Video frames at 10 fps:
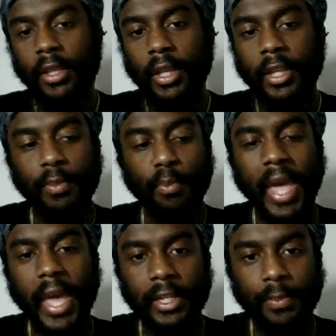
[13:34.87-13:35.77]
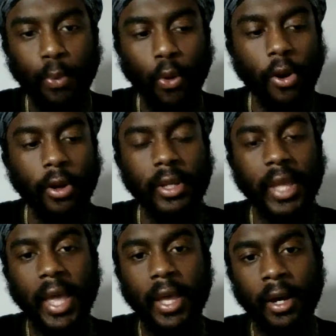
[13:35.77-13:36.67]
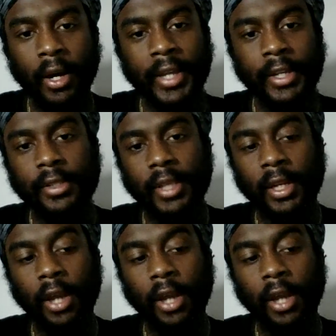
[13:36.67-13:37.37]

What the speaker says: Because man is born in the